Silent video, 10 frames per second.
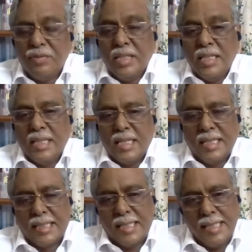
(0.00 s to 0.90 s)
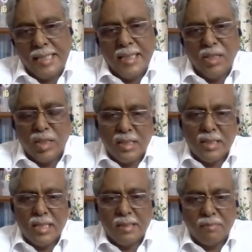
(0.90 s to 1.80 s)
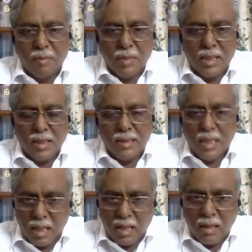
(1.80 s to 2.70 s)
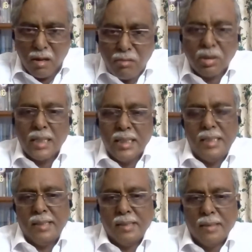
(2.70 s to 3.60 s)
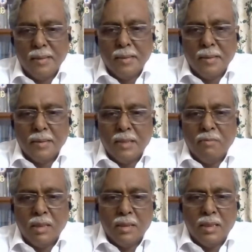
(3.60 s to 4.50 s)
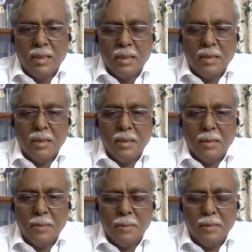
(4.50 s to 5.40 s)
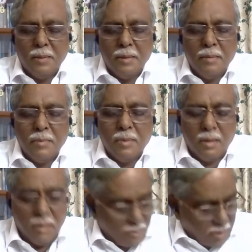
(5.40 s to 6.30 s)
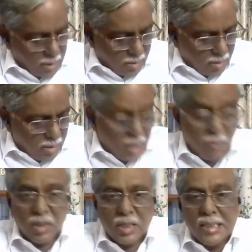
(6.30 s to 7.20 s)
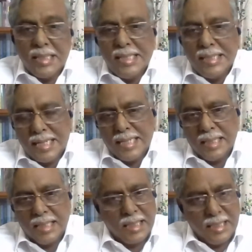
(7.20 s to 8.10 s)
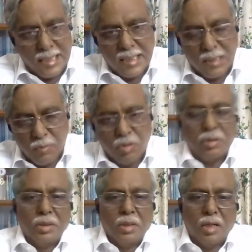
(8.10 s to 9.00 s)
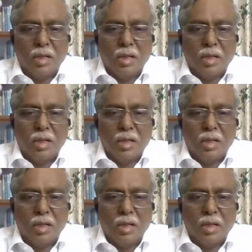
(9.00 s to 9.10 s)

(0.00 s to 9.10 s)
50s and 60s in the United States of America. There are now studies, what's called democracy in chains. There is the latest book